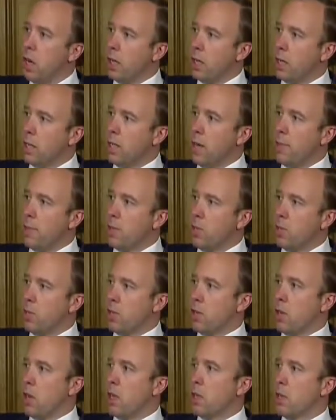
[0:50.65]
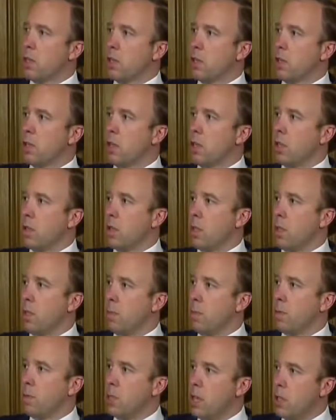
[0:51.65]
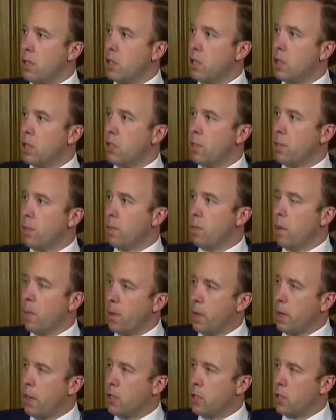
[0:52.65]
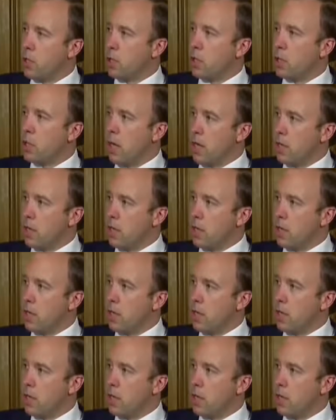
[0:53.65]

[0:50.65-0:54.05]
And it demonstrates that the percentage of the population